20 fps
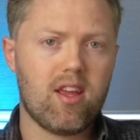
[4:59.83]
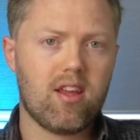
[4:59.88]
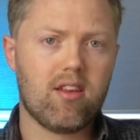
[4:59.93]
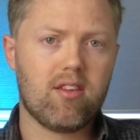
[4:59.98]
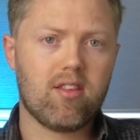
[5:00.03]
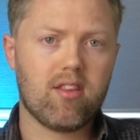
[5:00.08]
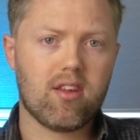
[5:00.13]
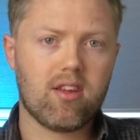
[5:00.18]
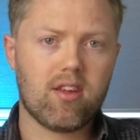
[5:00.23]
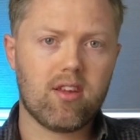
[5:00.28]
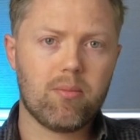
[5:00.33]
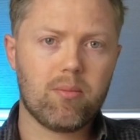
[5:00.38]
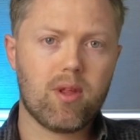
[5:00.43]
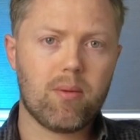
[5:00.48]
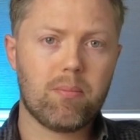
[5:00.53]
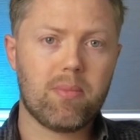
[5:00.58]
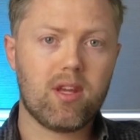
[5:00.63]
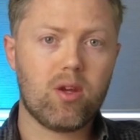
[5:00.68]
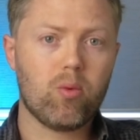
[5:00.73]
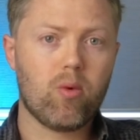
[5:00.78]
is the
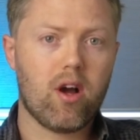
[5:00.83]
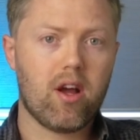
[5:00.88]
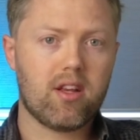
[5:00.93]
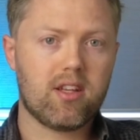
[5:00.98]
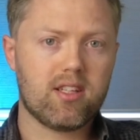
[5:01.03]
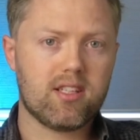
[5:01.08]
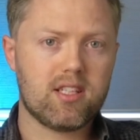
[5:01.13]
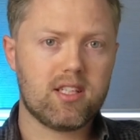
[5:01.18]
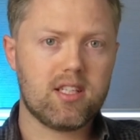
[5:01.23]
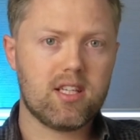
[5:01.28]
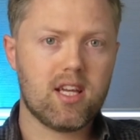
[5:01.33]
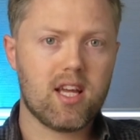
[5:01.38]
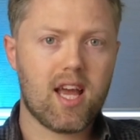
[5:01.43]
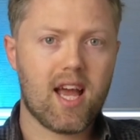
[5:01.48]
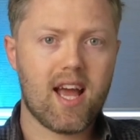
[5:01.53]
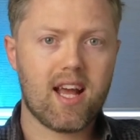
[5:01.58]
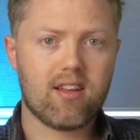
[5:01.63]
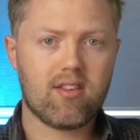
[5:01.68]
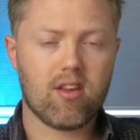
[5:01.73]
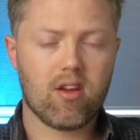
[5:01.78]
BYD
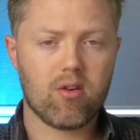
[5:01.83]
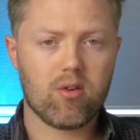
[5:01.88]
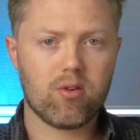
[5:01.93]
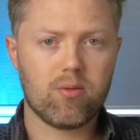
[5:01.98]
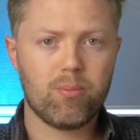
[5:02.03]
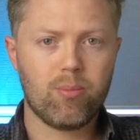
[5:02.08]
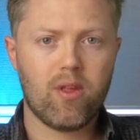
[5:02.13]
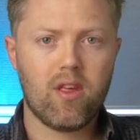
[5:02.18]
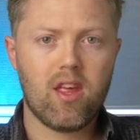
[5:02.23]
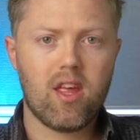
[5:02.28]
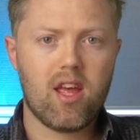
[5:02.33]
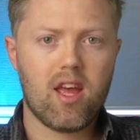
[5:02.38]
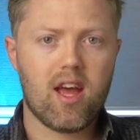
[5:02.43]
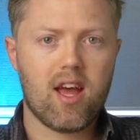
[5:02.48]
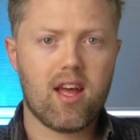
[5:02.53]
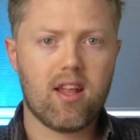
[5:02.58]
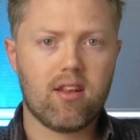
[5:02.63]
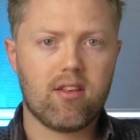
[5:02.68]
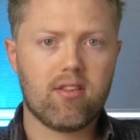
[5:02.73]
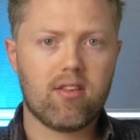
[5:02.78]
Atto.
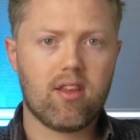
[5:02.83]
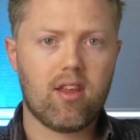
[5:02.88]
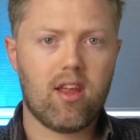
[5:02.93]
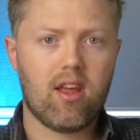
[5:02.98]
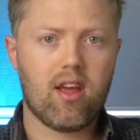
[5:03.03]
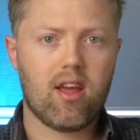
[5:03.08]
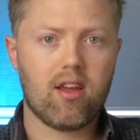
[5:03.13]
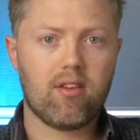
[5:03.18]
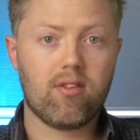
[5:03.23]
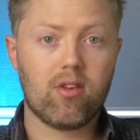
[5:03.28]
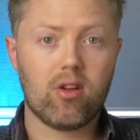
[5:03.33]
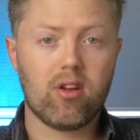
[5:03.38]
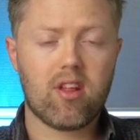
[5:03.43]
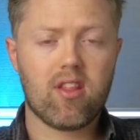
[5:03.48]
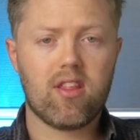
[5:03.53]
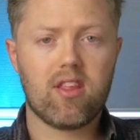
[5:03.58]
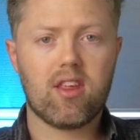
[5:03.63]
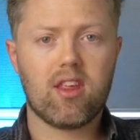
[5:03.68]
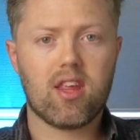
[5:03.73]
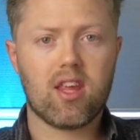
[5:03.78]
And if you look
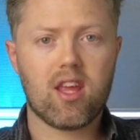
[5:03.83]
at the